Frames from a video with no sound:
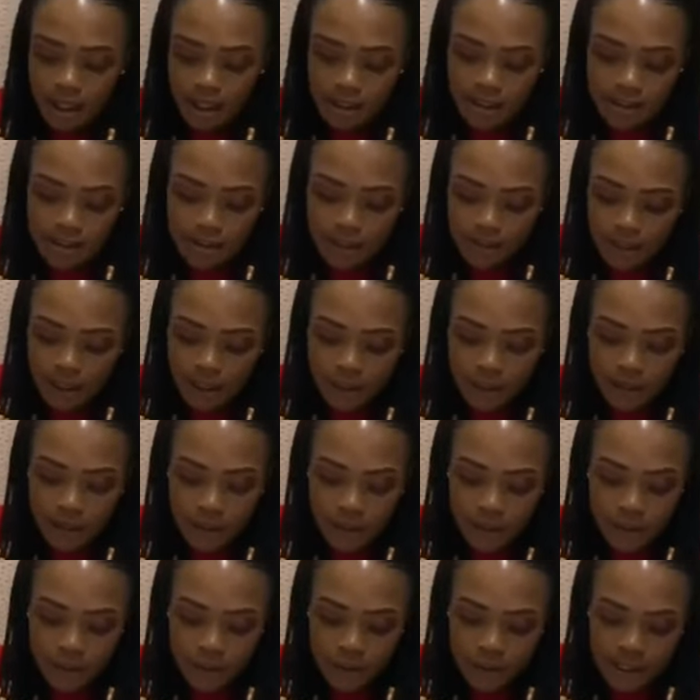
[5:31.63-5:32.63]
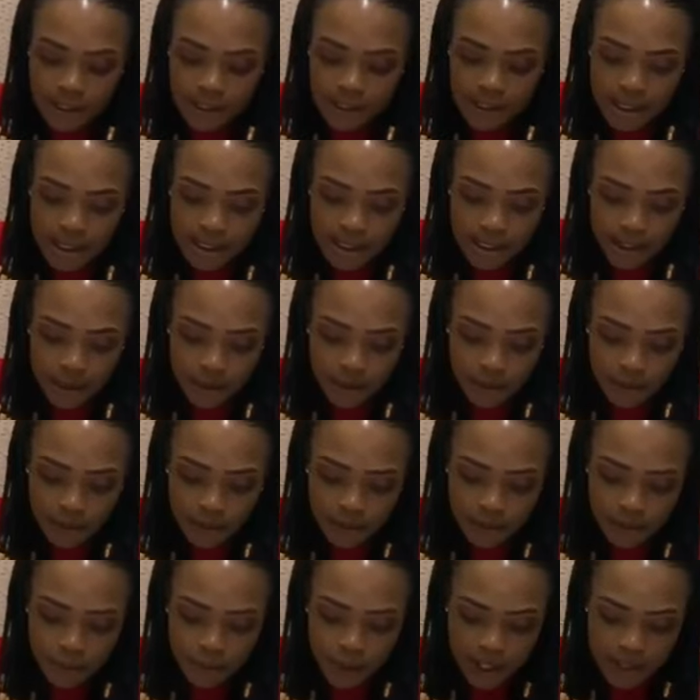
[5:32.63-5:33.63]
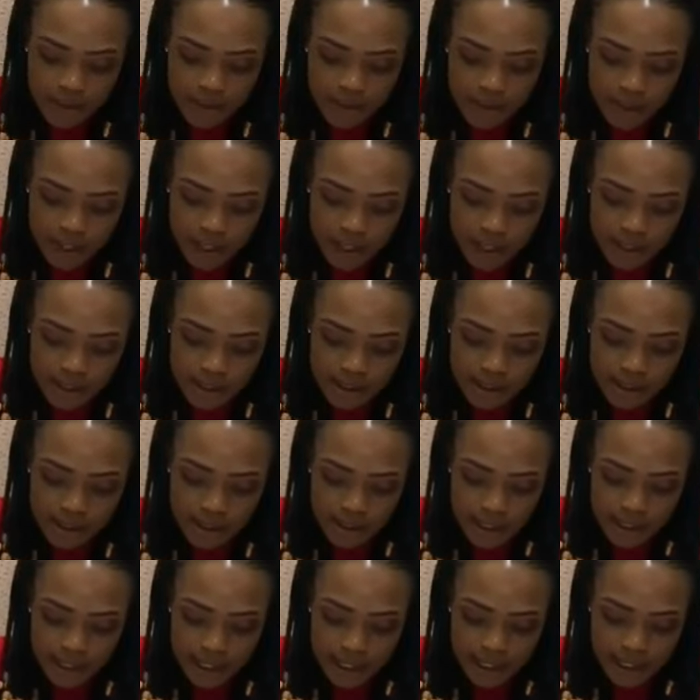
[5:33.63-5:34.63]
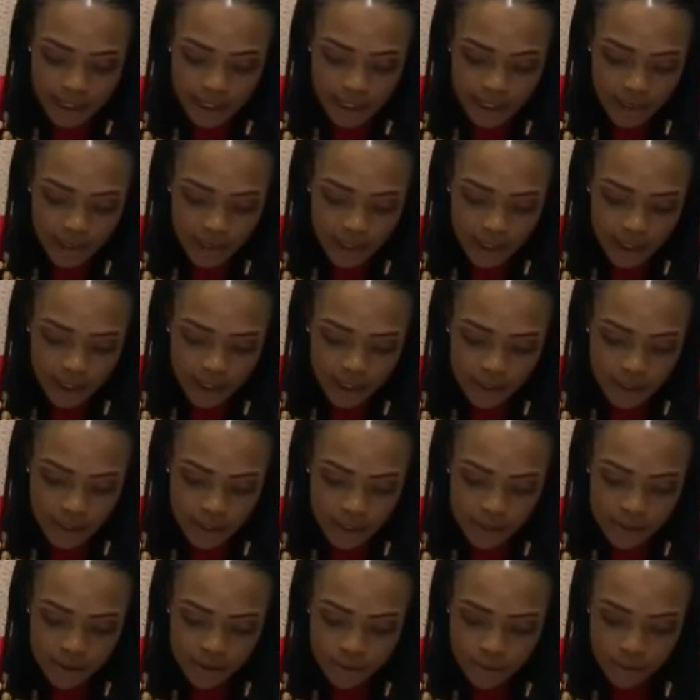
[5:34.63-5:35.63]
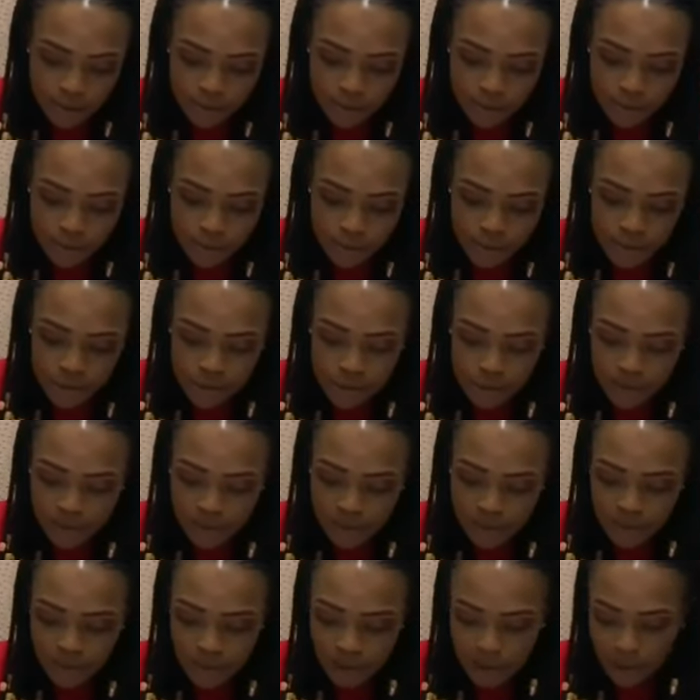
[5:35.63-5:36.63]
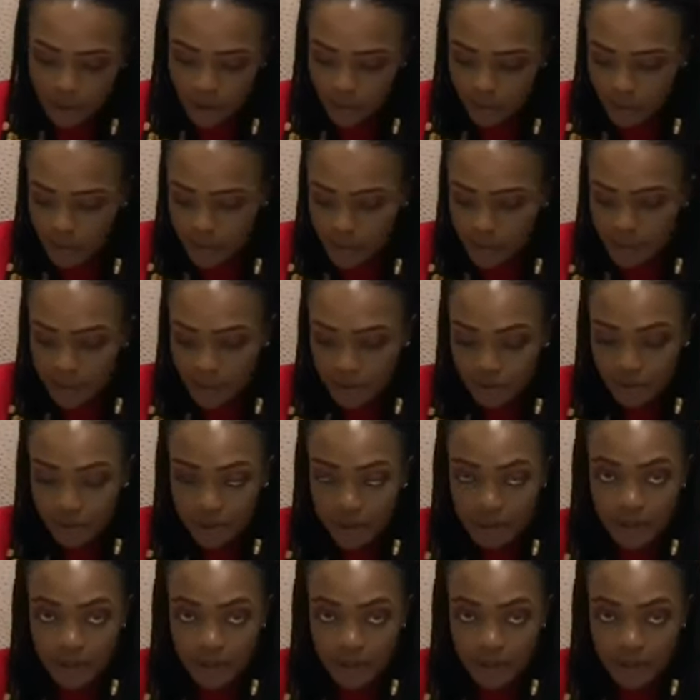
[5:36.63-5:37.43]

So if you're interested in knowing where to get these beads, I think we can let you know. Just drop in the comment section.